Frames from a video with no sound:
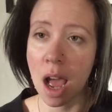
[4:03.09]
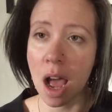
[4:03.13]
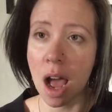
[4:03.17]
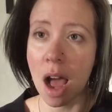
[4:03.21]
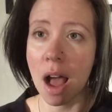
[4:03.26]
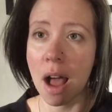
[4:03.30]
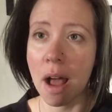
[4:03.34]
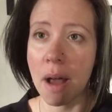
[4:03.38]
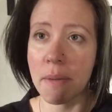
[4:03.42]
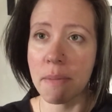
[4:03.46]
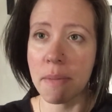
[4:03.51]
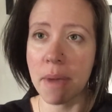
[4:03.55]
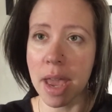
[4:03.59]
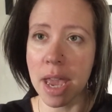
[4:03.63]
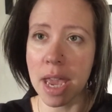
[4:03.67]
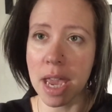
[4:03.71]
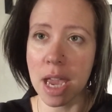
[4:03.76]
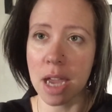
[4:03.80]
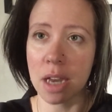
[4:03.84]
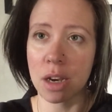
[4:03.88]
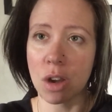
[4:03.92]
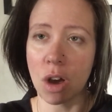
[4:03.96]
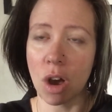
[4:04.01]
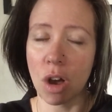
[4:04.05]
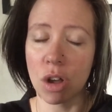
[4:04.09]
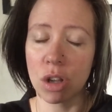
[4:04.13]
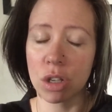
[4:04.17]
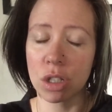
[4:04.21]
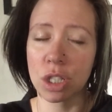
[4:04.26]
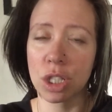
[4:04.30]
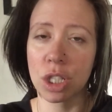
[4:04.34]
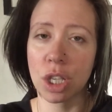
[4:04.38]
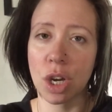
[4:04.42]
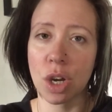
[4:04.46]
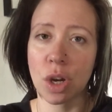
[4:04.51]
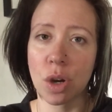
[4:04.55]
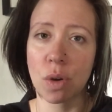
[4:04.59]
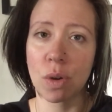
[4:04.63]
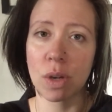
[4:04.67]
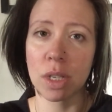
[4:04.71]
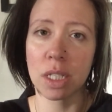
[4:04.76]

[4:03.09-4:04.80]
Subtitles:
And also,